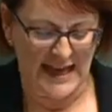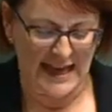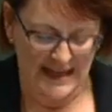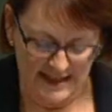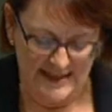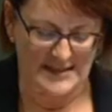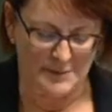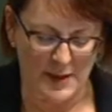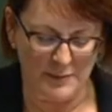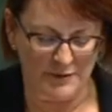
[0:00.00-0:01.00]
And as the
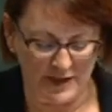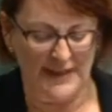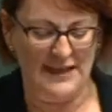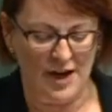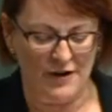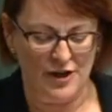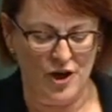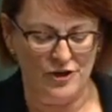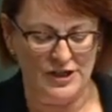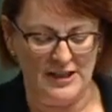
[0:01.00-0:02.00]
member for Lingiari
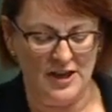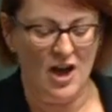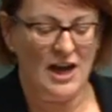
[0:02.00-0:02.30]
noted,